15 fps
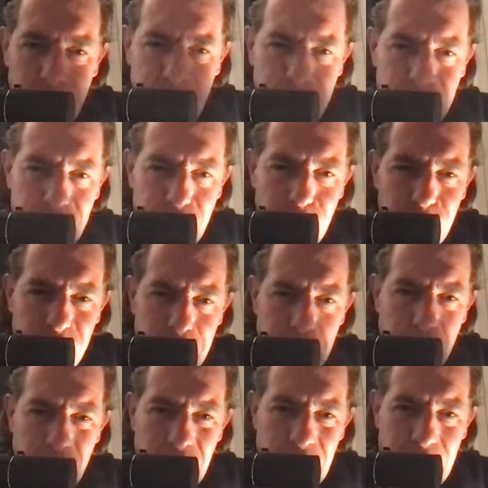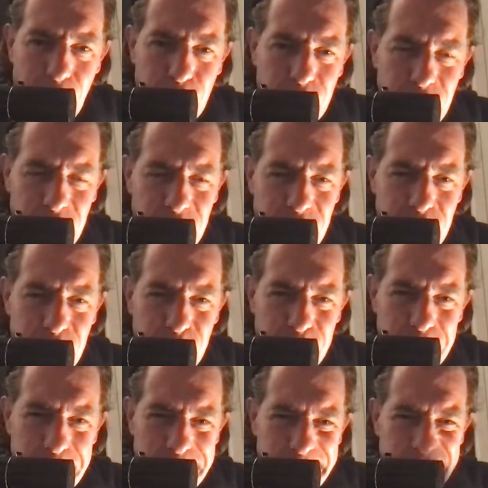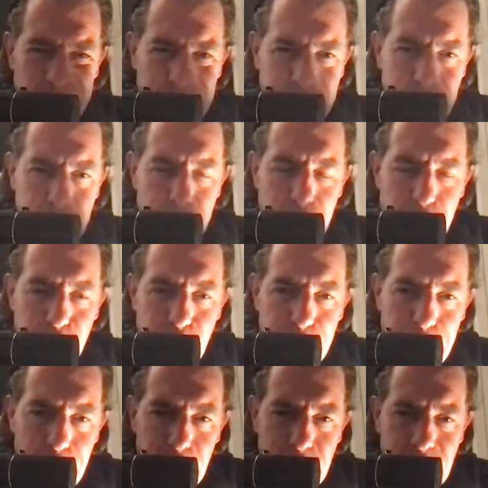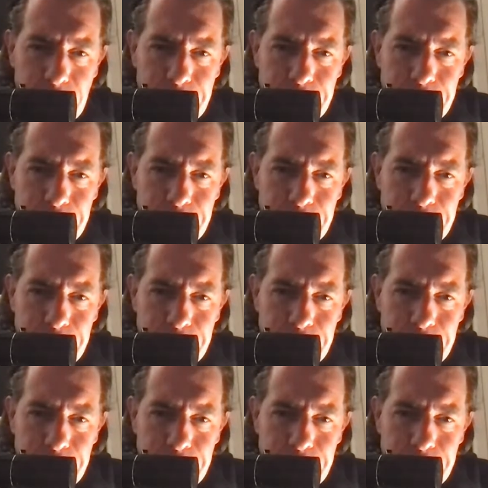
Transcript: It's too spread out. It's too all over the place.